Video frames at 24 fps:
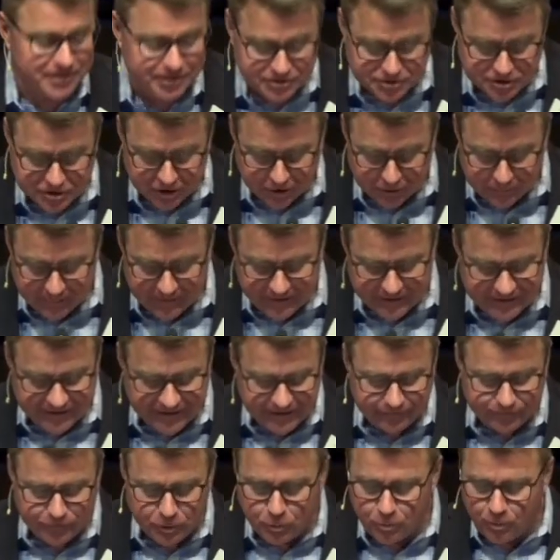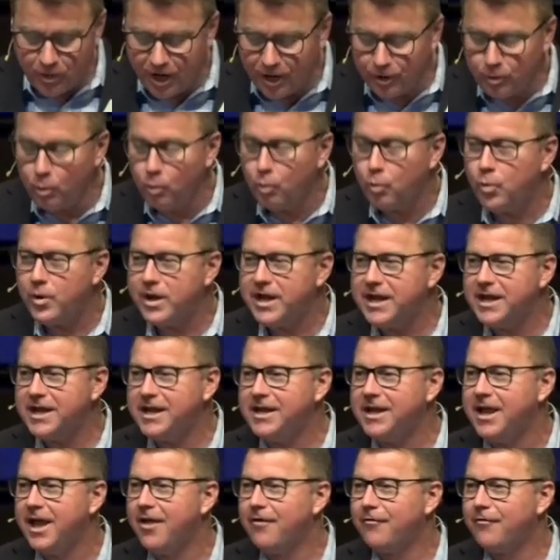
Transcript: these gentlemen to give you one. We